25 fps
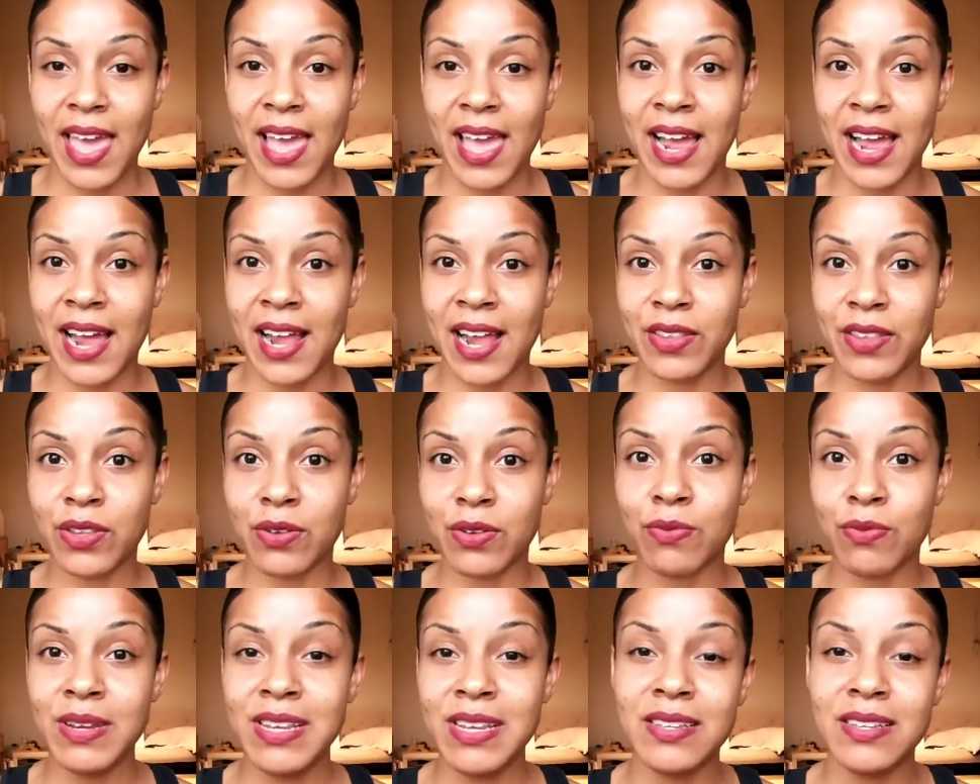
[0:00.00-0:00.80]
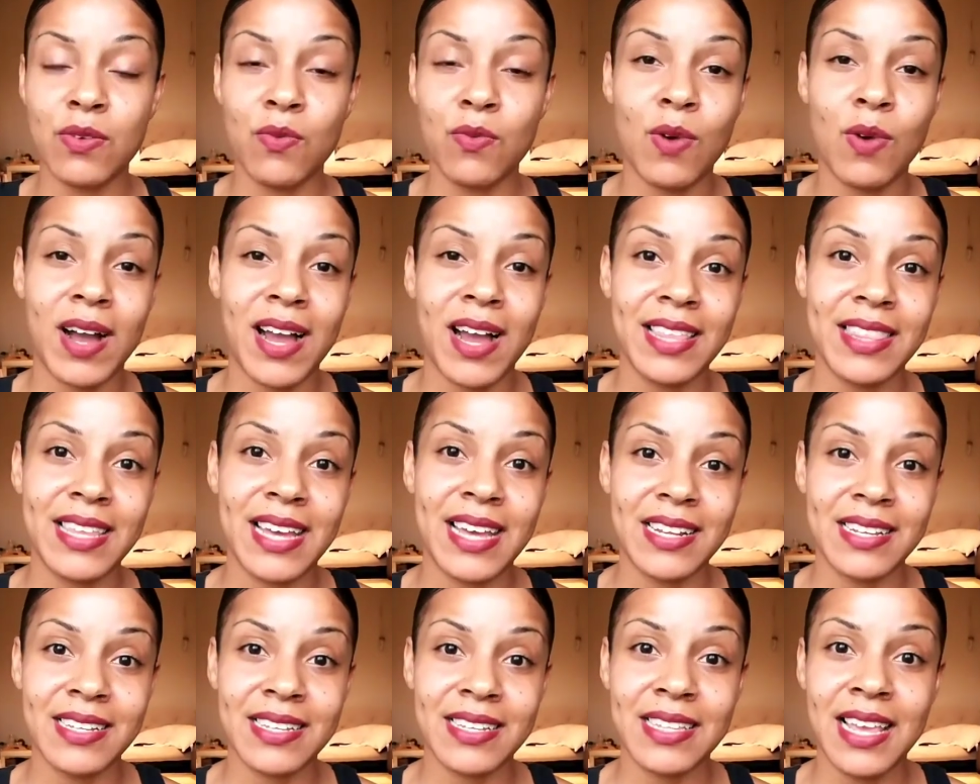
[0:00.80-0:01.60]
And the reason why
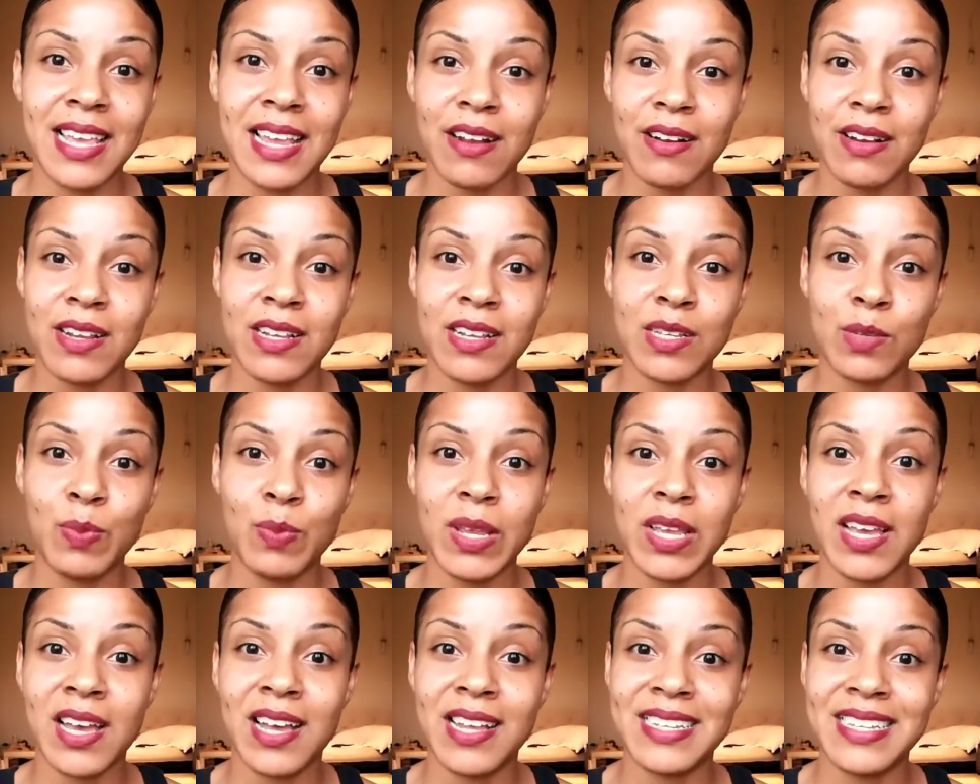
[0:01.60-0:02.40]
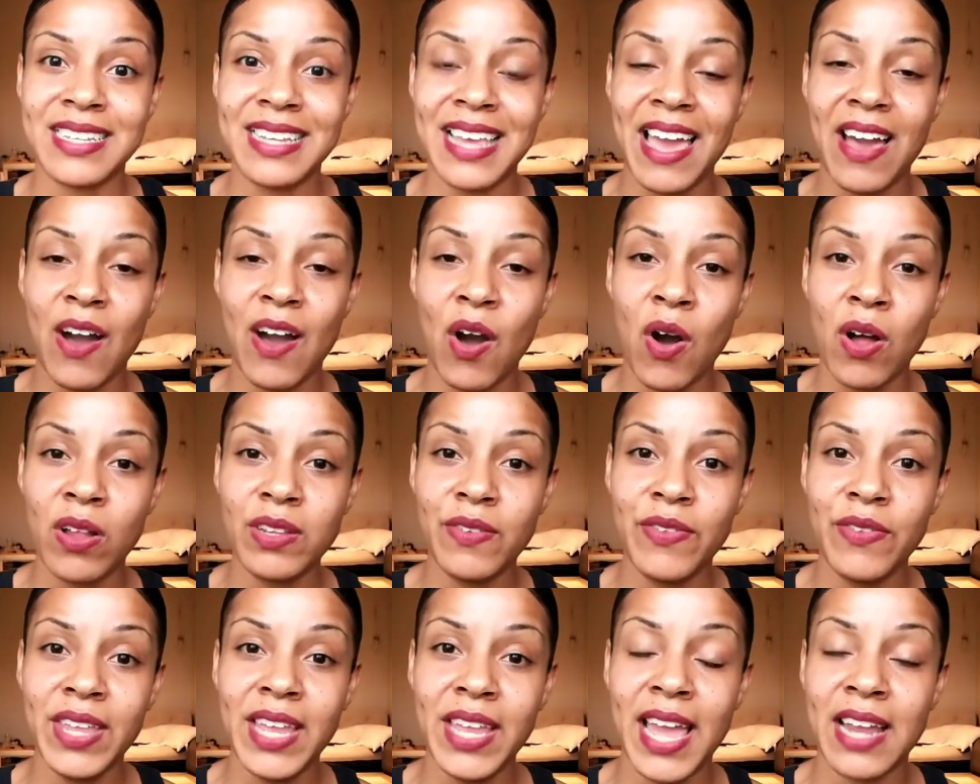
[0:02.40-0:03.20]
that is there is because all
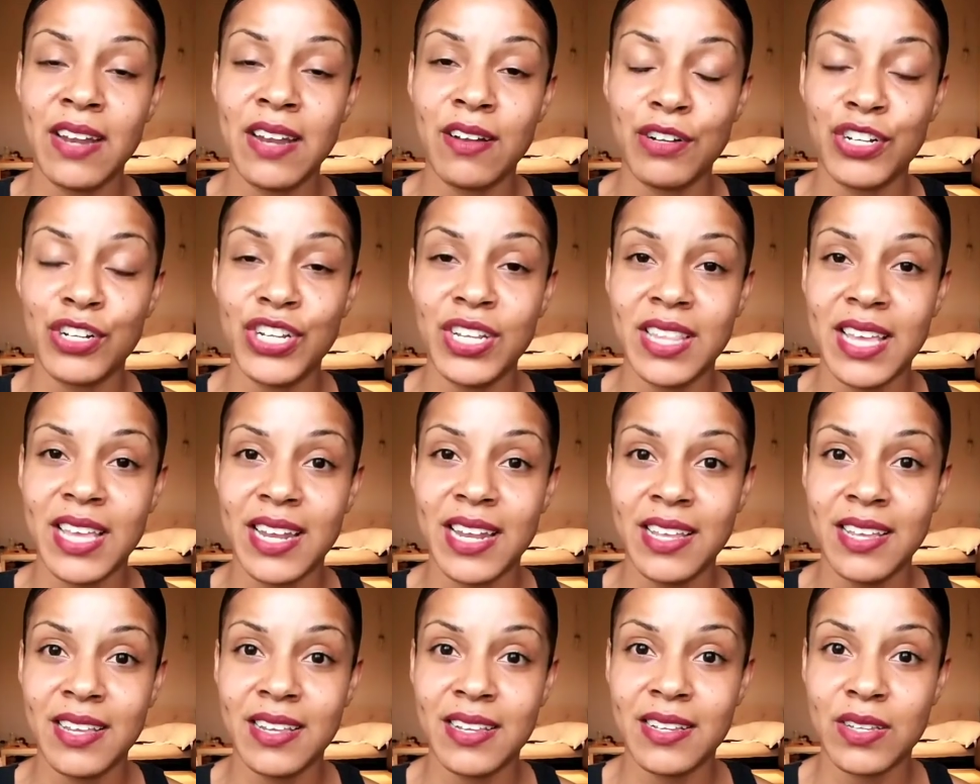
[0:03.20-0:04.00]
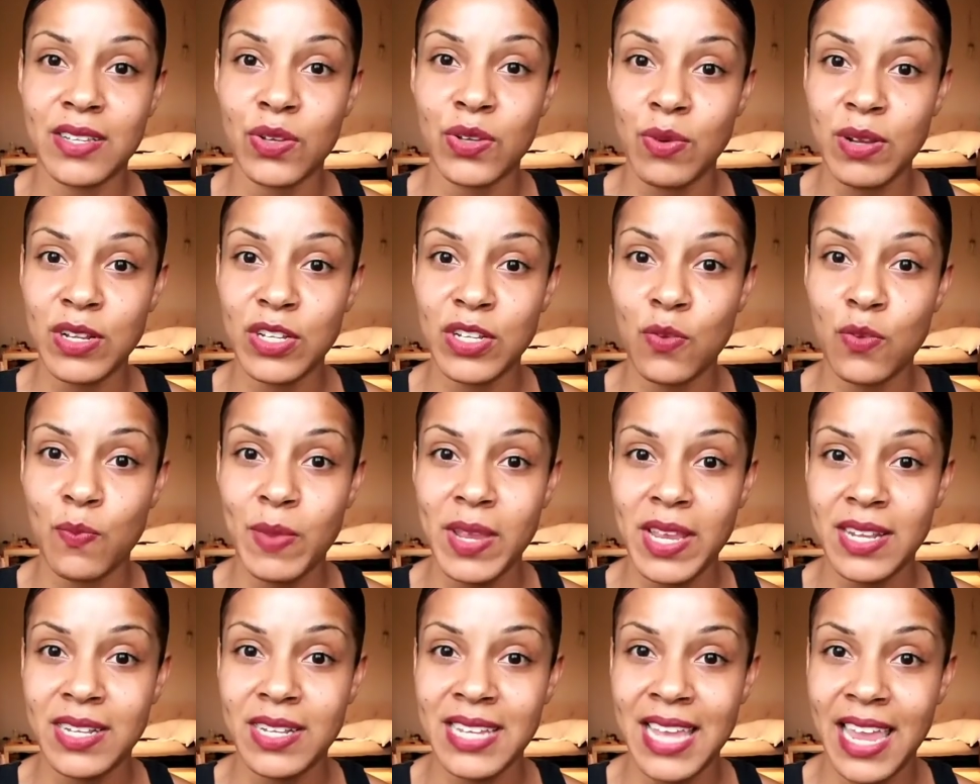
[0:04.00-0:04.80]
of the energy that is going to
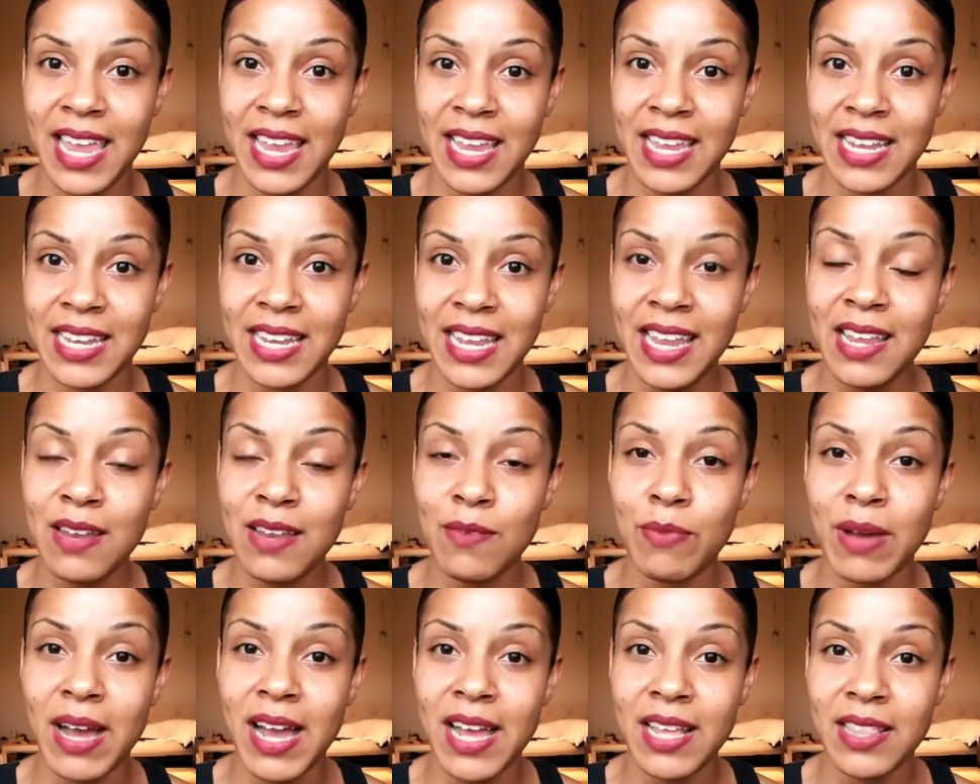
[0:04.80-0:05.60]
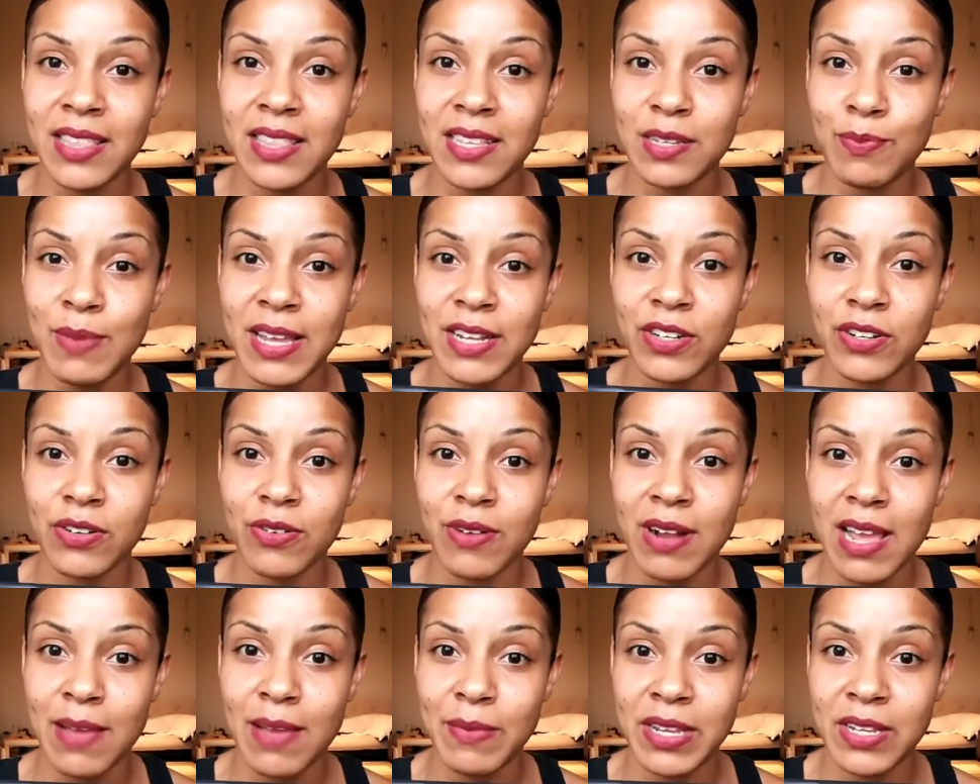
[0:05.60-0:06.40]
be taken in by this
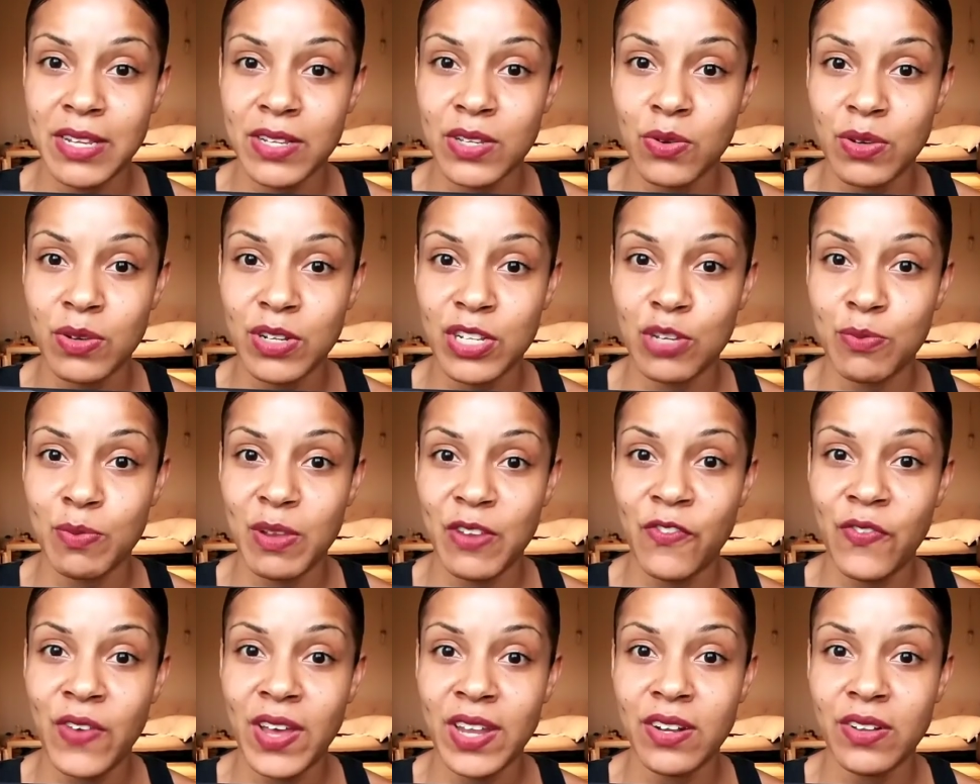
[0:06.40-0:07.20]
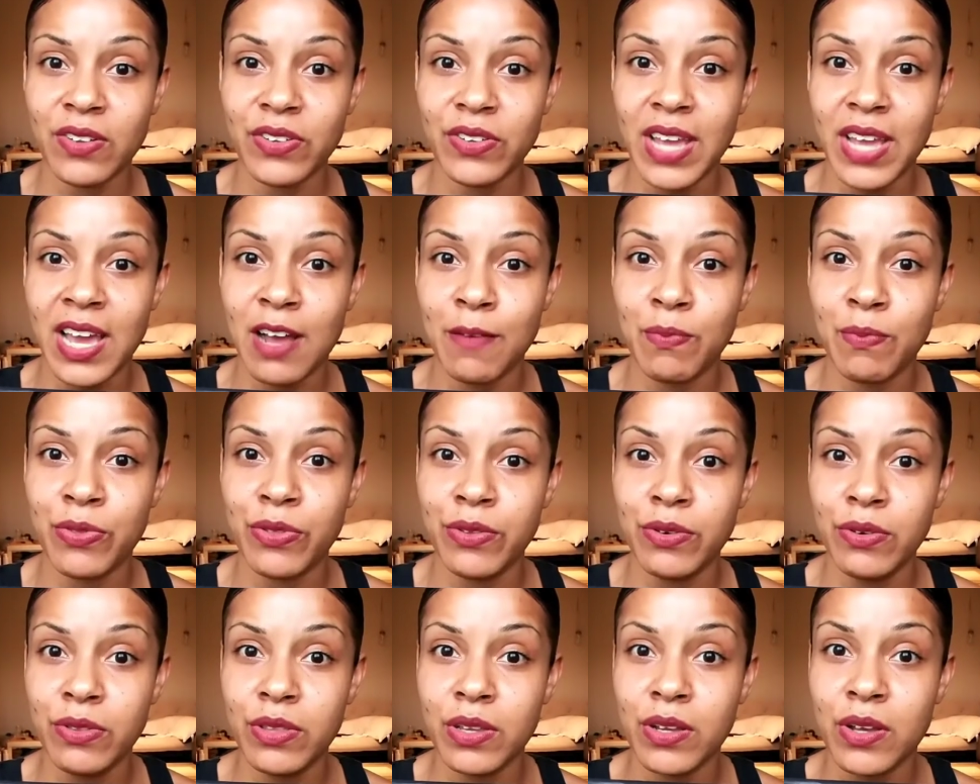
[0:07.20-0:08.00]
pentagram is going to be funneled up
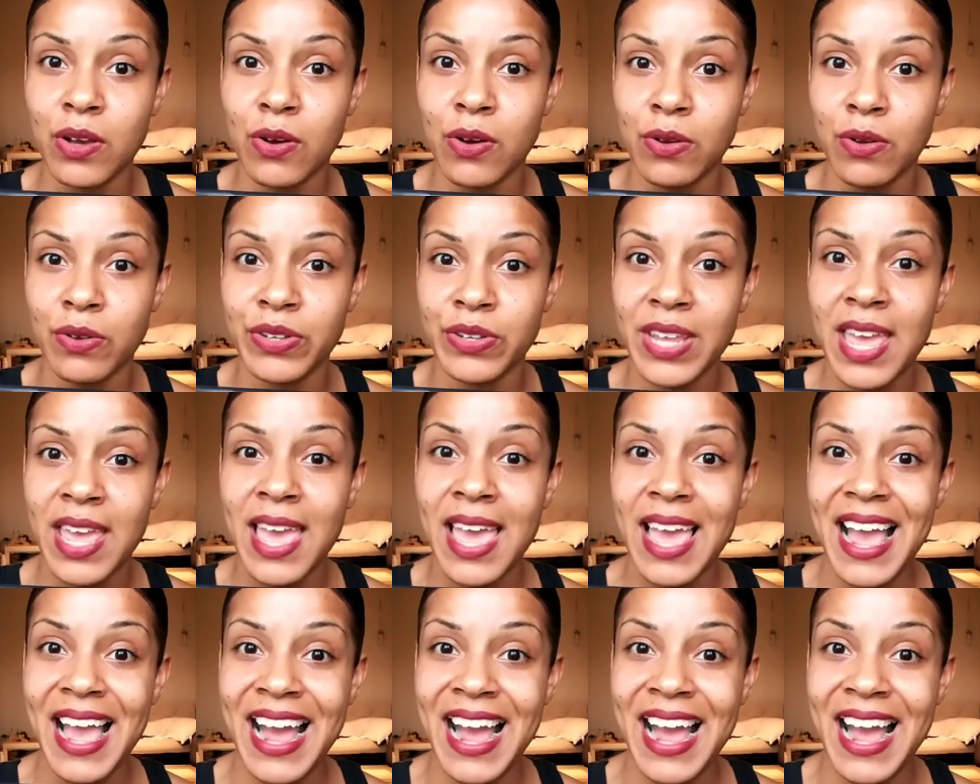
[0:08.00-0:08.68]
through the gold